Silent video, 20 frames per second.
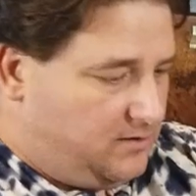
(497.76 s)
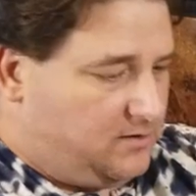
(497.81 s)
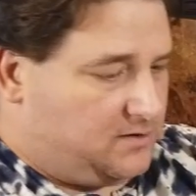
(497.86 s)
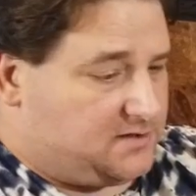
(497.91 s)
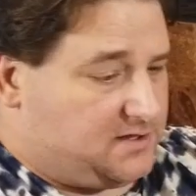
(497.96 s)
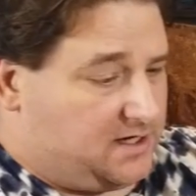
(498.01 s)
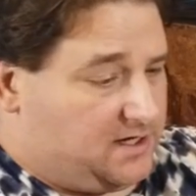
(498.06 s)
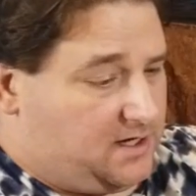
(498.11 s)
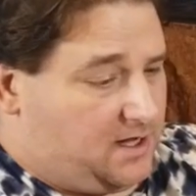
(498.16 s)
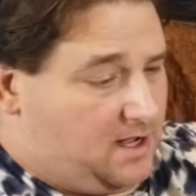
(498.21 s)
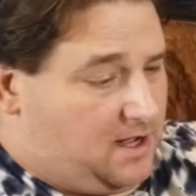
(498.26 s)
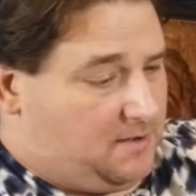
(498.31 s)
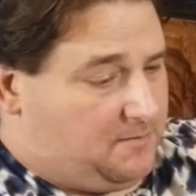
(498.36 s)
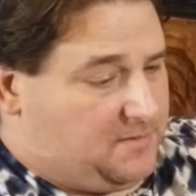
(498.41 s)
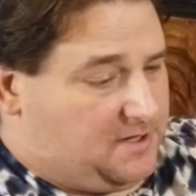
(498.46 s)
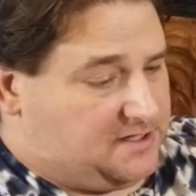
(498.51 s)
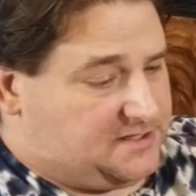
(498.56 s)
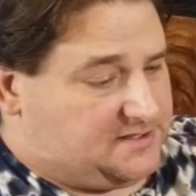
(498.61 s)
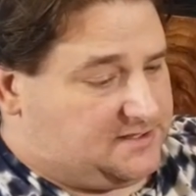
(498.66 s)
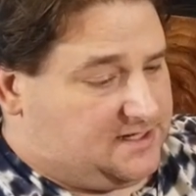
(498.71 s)
Looks like
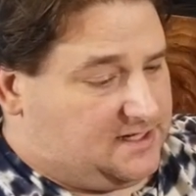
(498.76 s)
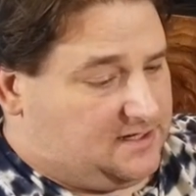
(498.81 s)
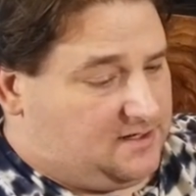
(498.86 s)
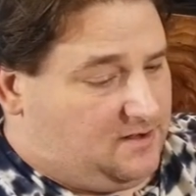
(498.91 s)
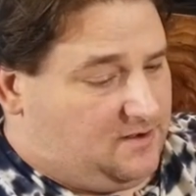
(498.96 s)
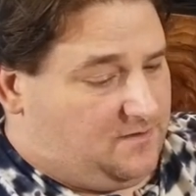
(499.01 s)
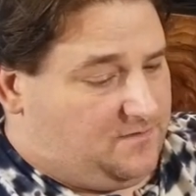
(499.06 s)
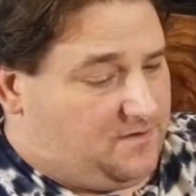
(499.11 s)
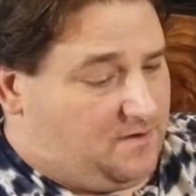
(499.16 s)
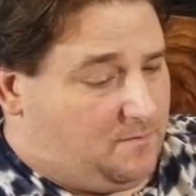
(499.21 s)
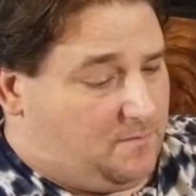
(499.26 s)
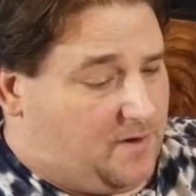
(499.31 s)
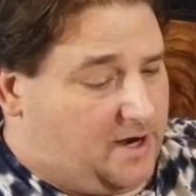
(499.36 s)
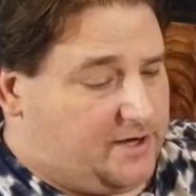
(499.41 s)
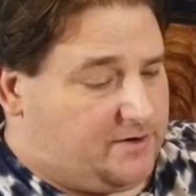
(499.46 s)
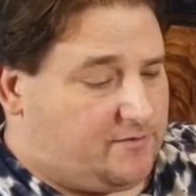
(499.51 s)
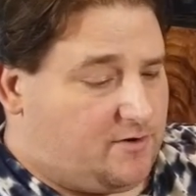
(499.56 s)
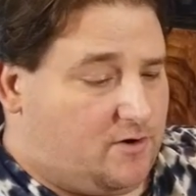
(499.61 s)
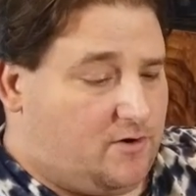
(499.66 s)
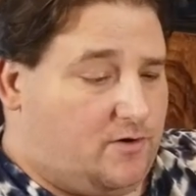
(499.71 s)
um, a set of
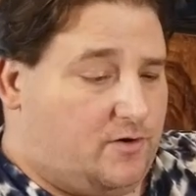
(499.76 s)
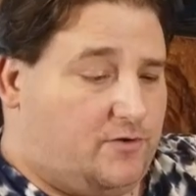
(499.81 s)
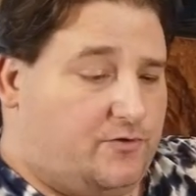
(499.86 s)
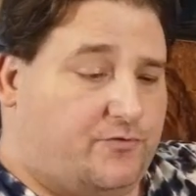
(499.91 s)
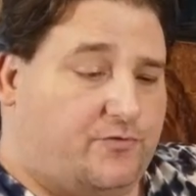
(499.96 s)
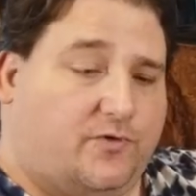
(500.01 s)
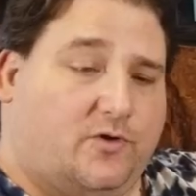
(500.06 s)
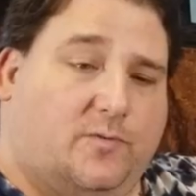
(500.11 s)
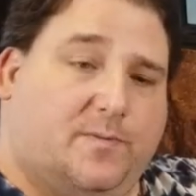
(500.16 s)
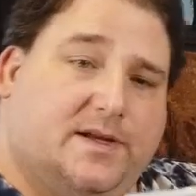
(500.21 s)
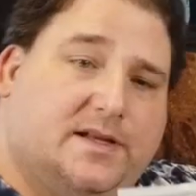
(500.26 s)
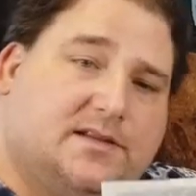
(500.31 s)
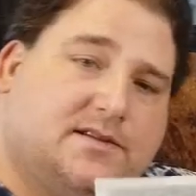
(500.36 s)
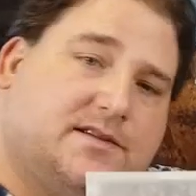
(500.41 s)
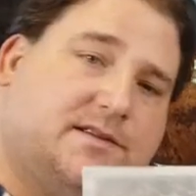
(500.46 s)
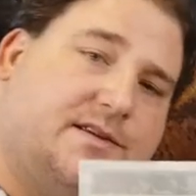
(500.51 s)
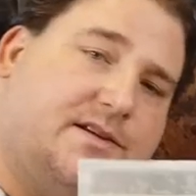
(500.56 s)
micro drill bits.